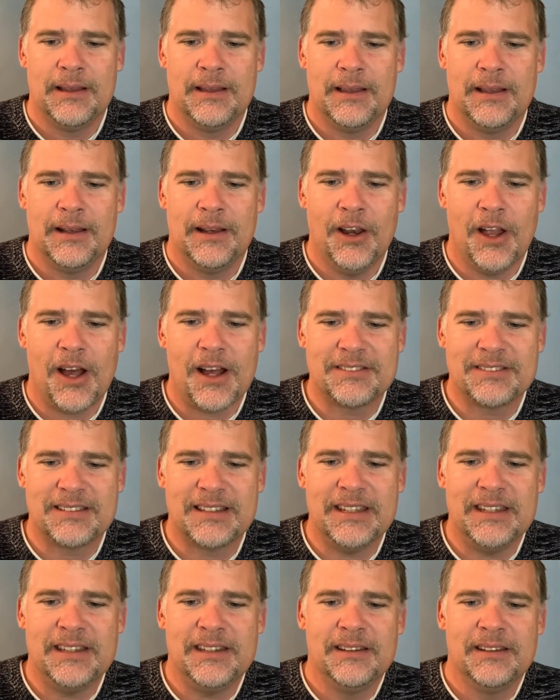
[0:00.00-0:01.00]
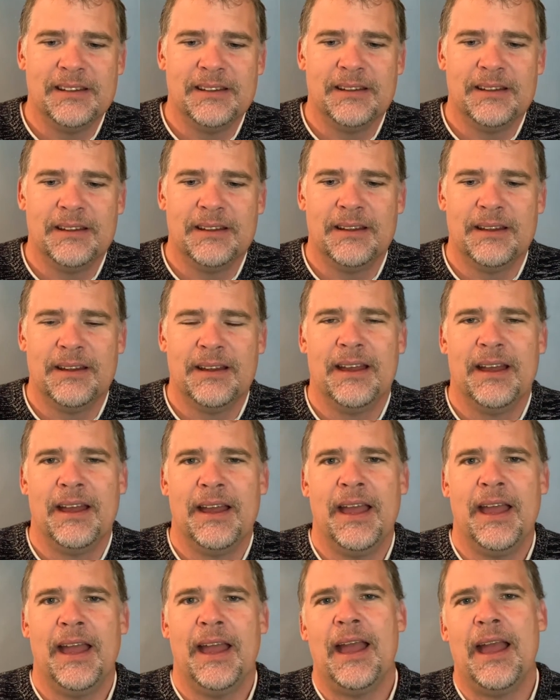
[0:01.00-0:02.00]
Lastly,
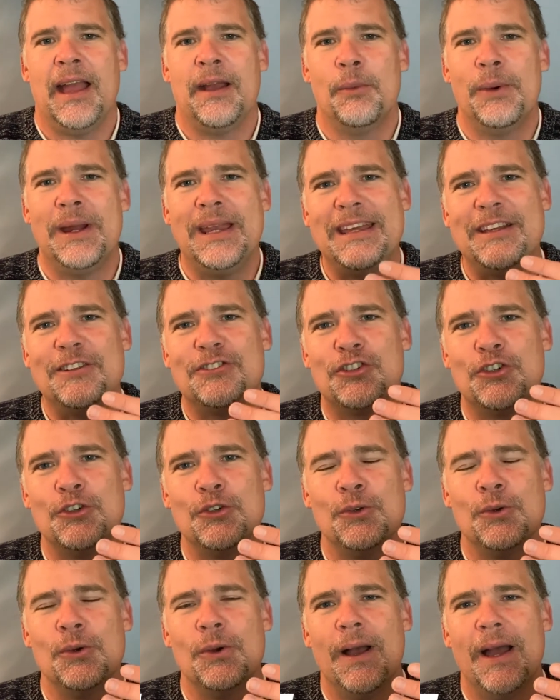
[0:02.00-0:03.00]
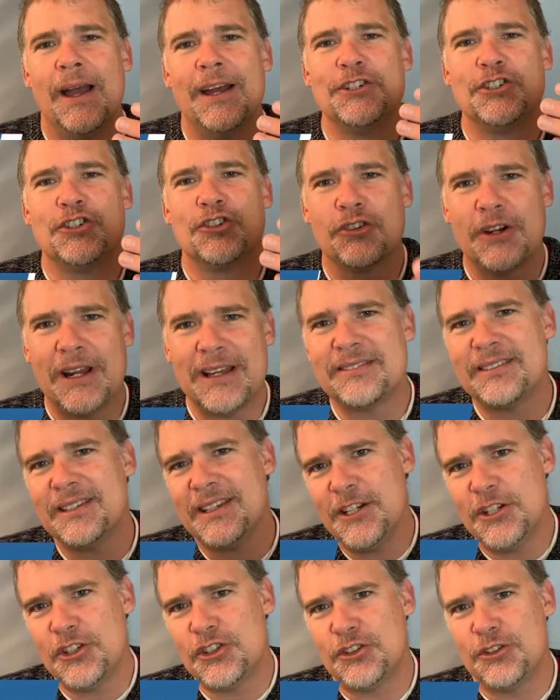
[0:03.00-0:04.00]
we need to address
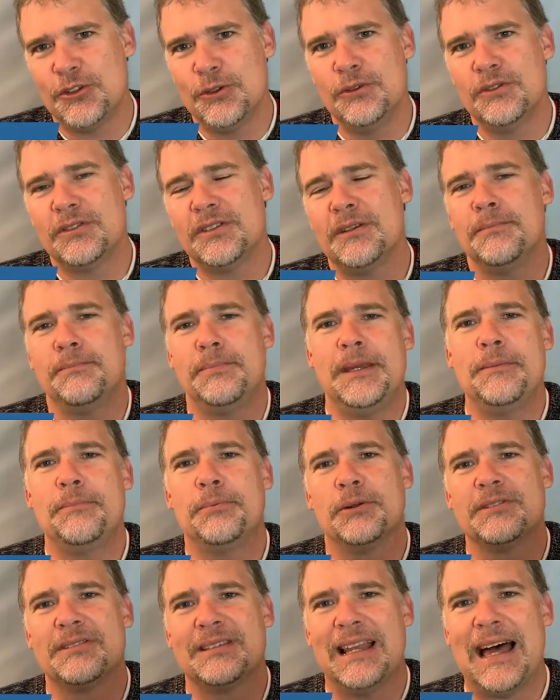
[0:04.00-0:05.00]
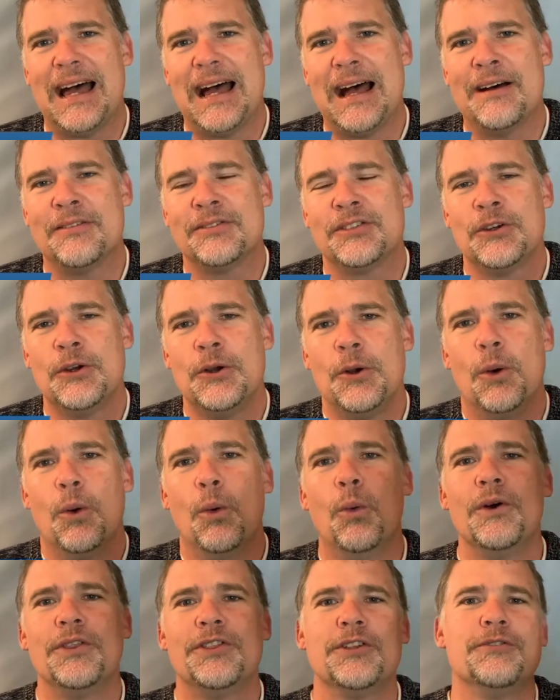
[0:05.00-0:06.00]
issues in people's lives
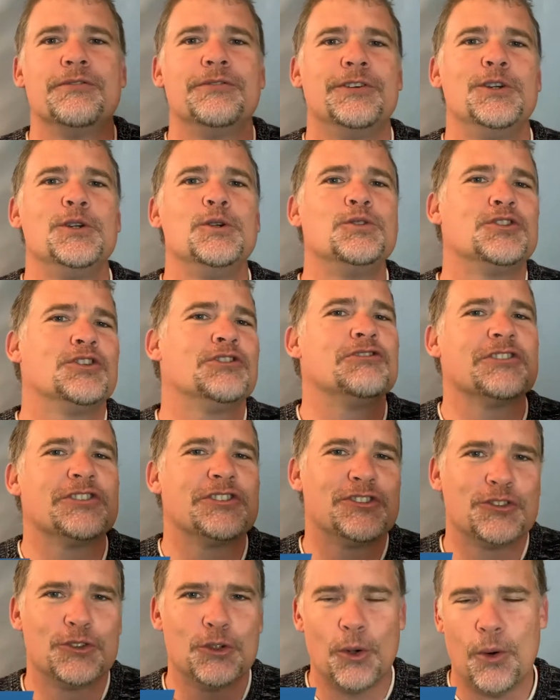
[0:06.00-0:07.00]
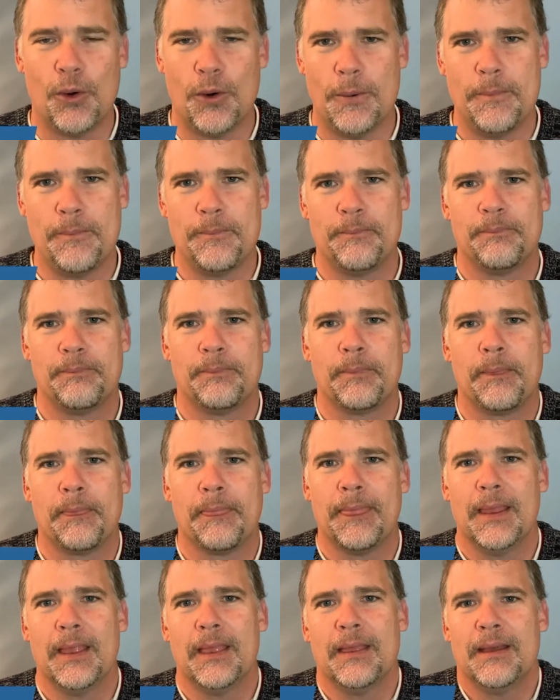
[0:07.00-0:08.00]
with the view to restore.
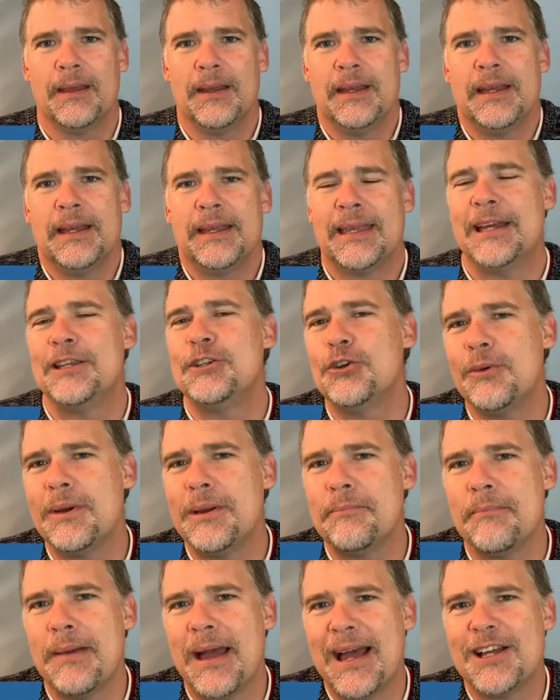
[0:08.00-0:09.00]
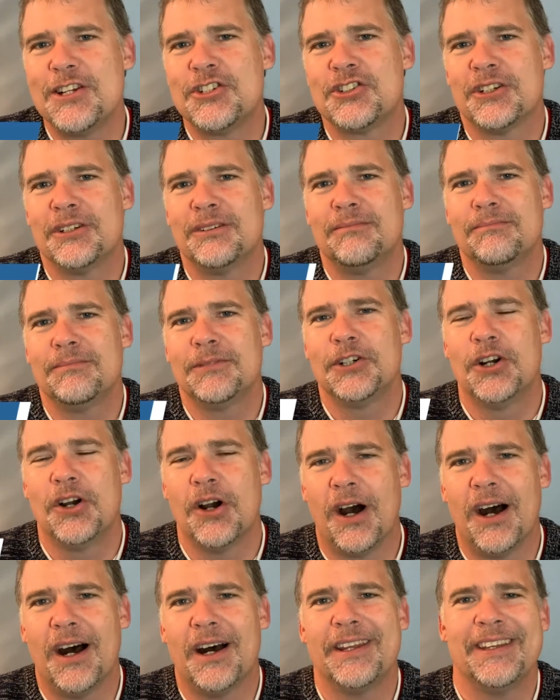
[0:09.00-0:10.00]
Can you imagine
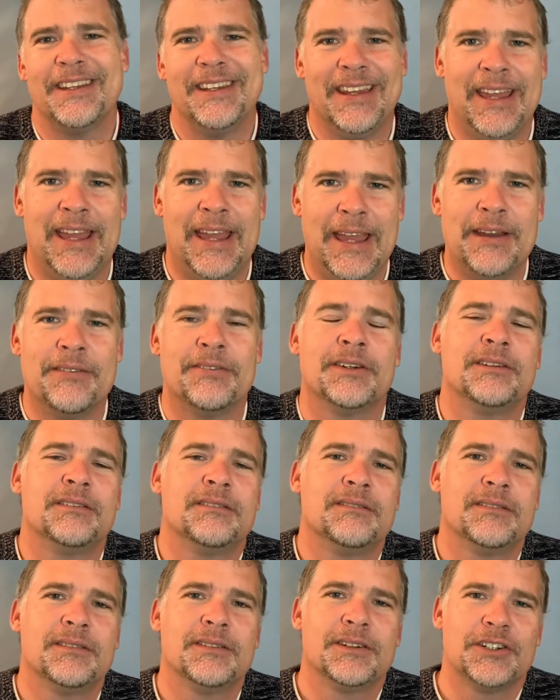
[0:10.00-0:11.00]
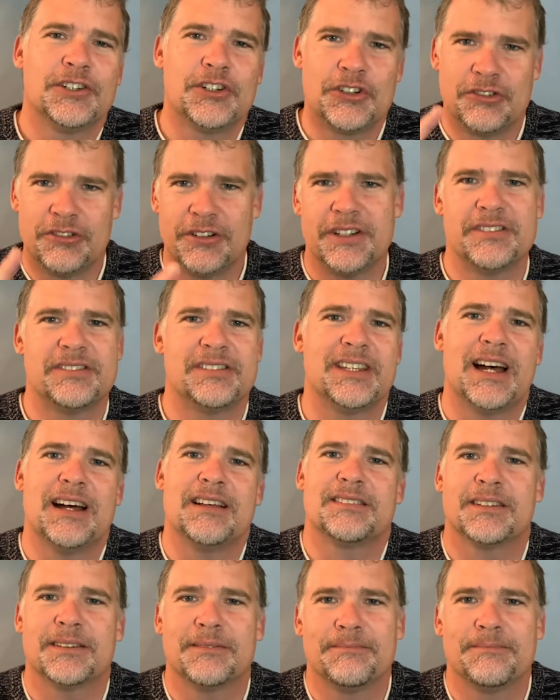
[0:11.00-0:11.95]
God in heaven criticizing?